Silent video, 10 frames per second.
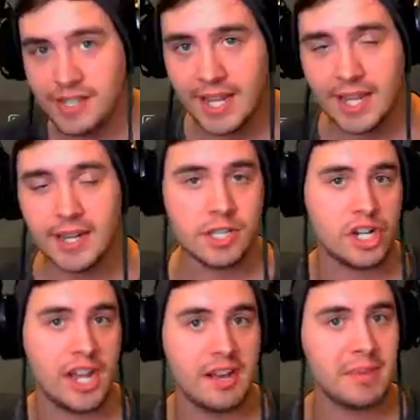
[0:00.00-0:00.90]
hidden
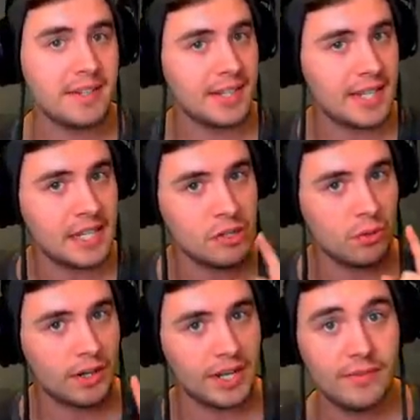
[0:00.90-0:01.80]
gem is in
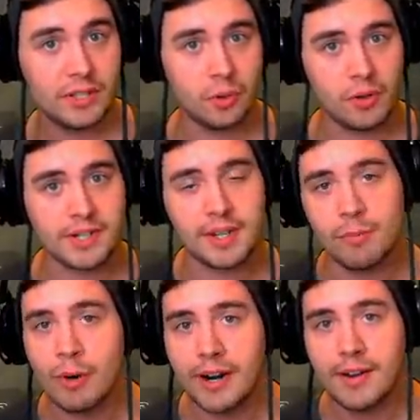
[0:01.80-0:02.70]
your inventory
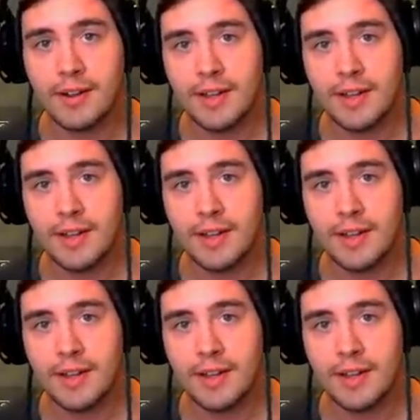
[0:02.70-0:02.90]
somewhere.